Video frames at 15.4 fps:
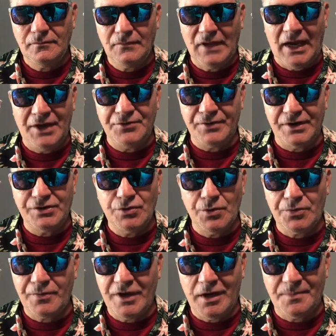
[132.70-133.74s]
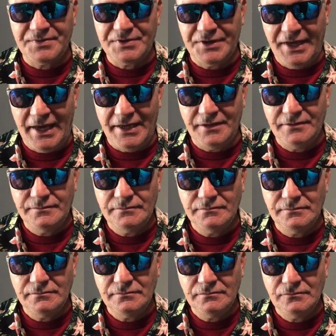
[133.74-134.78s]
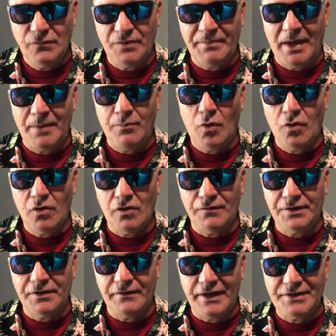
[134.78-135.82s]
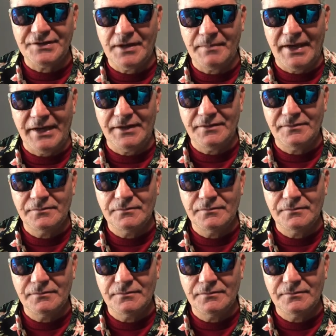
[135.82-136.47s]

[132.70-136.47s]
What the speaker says: I drink 2 or 3 cups a day with my pour over device I made.